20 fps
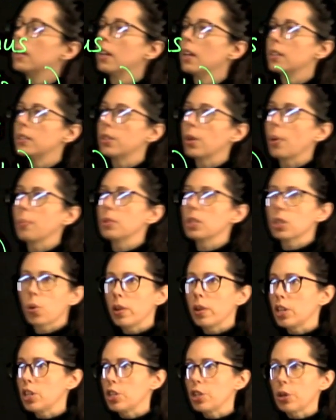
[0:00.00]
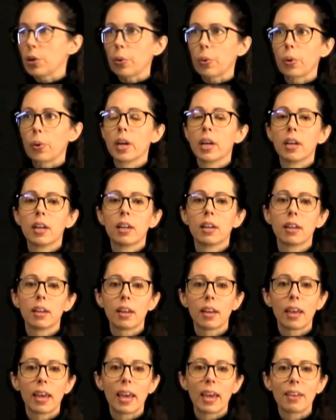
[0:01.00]
So I'm just going to do
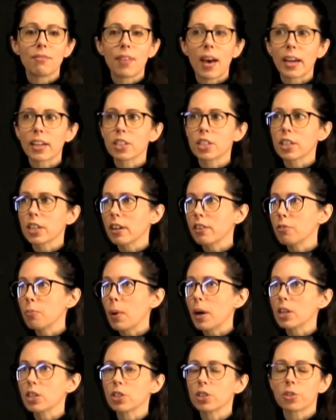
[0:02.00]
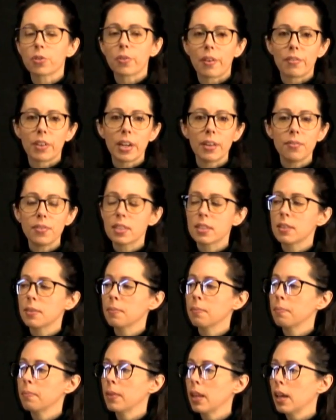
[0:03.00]
a vector of partial derivatives.
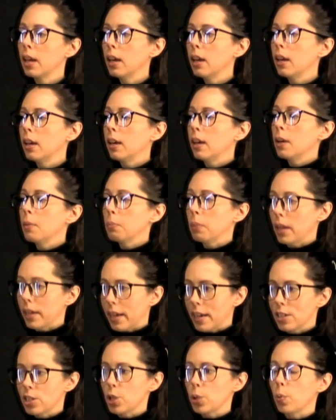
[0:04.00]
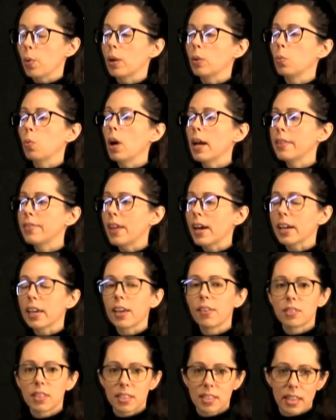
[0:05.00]
Plug in 211, that
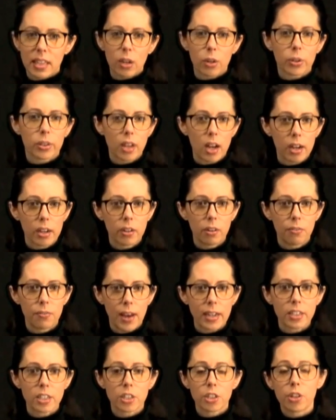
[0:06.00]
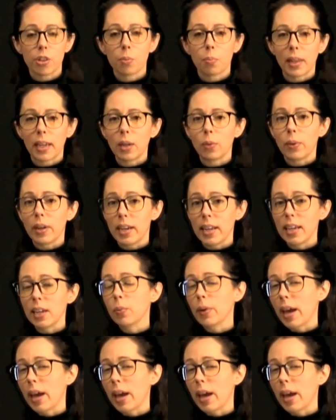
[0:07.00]
gives us the orthogonal vector to the plane we need.